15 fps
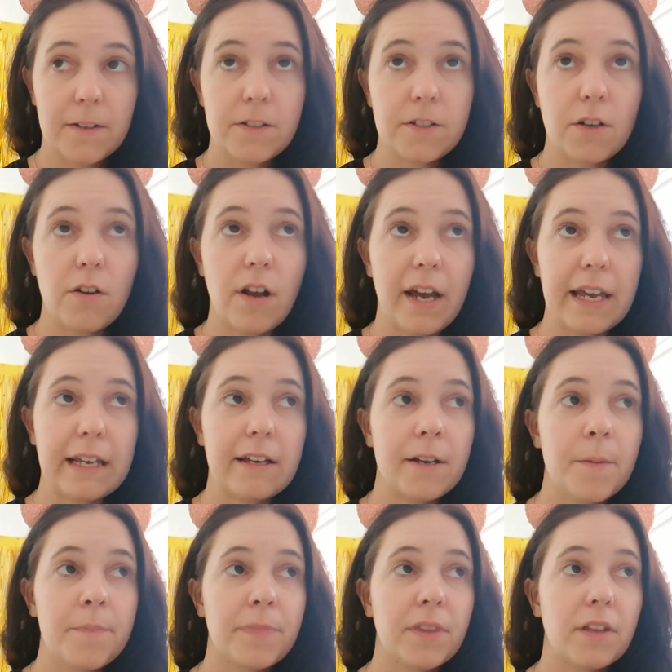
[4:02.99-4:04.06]
So like,
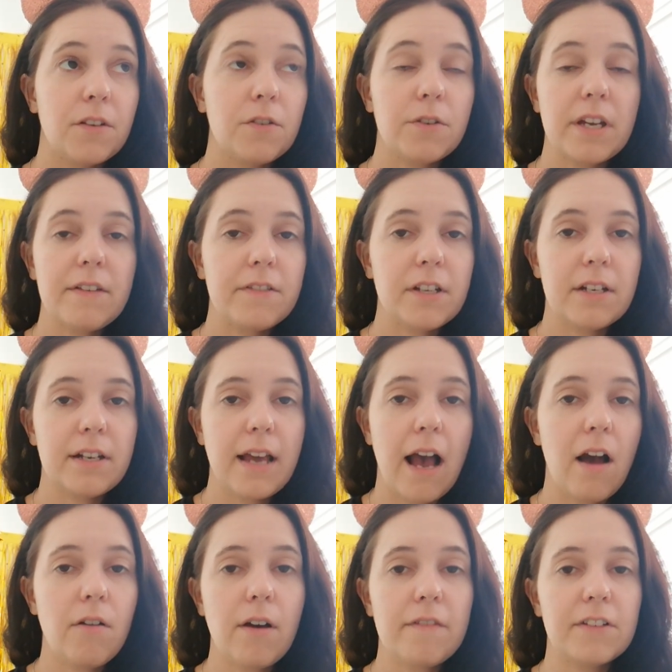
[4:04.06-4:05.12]
not even
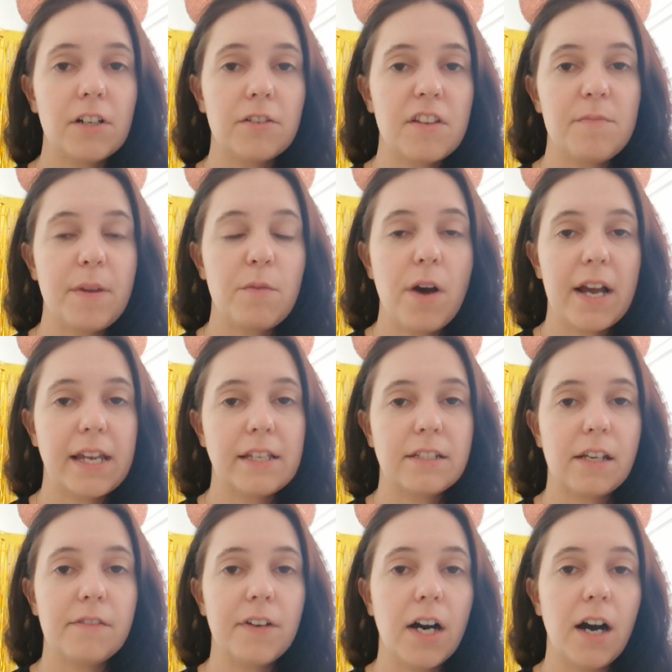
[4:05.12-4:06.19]
however long you've been working
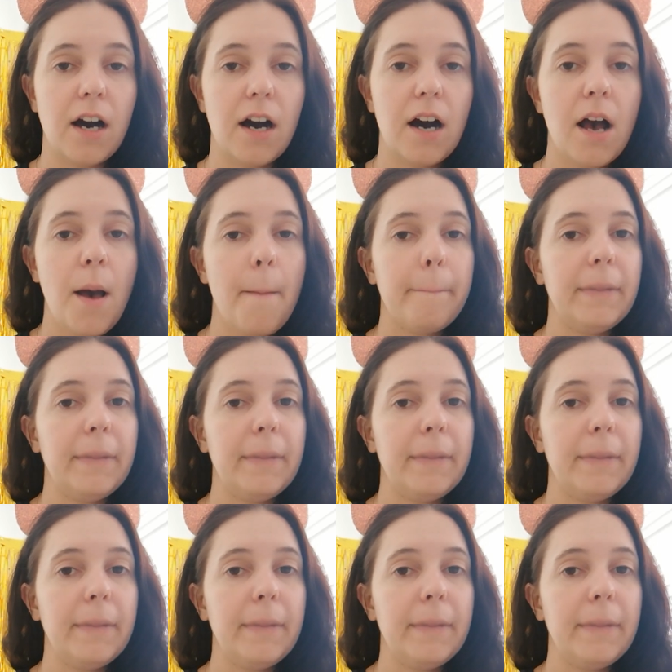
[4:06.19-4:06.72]
so far,